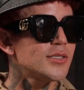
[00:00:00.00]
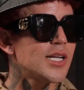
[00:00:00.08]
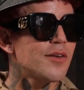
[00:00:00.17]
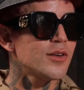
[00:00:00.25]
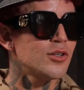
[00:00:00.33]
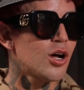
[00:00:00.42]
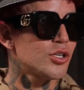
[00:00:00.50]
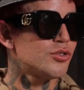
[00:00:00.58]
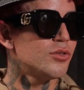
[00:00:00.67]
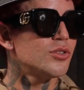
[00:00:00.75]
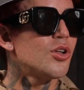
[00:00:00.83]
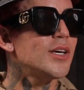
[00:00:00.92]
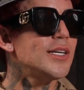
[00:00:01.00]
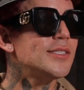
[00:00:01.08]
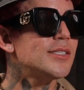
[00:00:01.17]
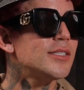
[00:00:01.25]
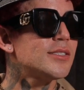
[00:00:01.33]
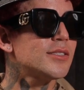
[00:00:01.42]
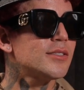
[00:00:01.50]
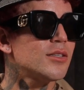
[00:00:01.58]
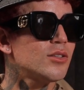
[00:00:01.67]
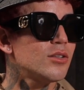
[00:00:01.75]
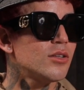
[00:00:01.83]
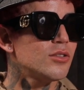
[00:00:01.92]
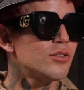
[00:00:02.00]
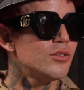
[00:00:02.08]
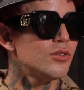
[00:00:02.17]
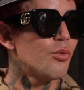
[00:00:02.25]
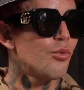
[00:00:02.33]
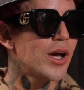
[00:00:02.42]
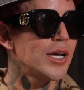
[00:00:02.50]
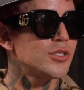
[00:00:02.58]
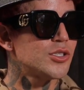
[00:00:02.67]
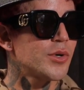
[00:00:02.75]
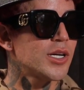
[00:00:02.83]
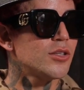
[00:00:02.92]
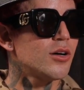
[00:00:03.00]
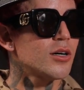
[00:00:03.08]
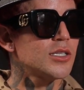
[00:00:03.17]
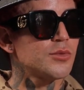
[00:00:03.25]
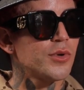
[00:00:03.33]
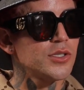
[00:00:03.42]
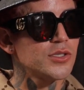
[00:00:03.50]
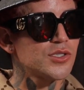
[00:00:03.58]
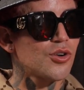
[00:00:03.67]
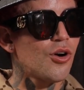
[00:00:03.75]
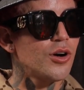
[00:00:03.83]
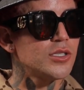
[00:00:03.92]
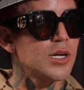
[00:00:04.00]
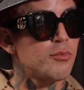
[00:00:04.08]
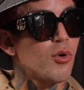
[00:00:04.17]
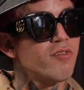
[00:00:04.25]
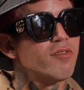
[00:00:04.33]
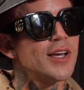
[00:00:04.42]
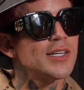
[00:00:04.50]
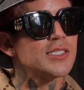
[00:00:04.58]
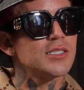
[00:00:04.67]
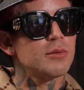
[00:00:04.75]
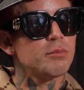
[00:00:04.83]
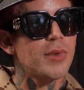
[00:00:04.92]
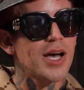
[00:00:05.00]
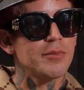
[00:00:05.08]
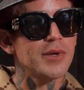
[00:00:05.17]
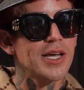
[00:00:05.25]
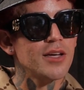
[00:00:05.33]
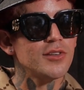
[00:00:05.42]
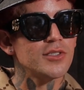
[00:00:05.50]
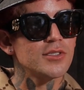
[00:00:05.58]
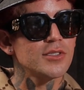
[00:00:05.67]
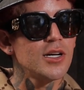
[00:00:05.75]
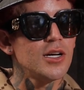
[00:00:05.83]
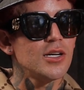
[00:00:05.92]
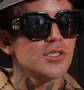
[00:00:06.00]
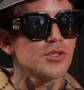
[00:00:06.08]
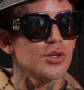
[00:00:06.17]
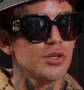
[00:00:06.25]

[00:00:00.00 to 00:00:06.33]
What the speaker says: No, it's definitely not true. The way to train a dog is when you start and prevent bad behaviors. So